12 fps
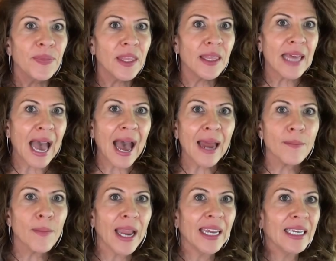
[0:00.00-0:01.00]
that
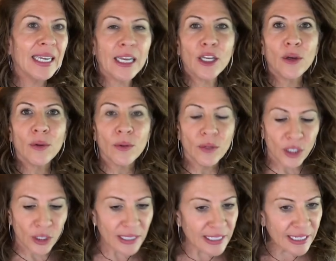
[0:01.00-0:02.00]
might get you
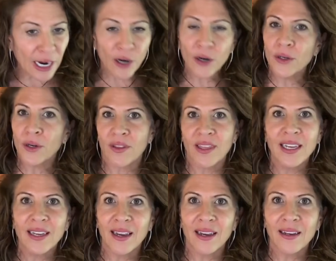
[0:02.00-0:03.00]
to narrow your
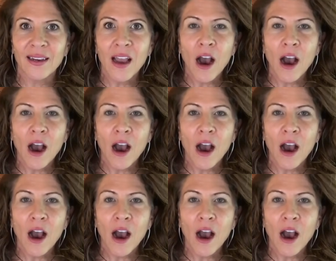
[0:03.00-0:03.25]
thinking.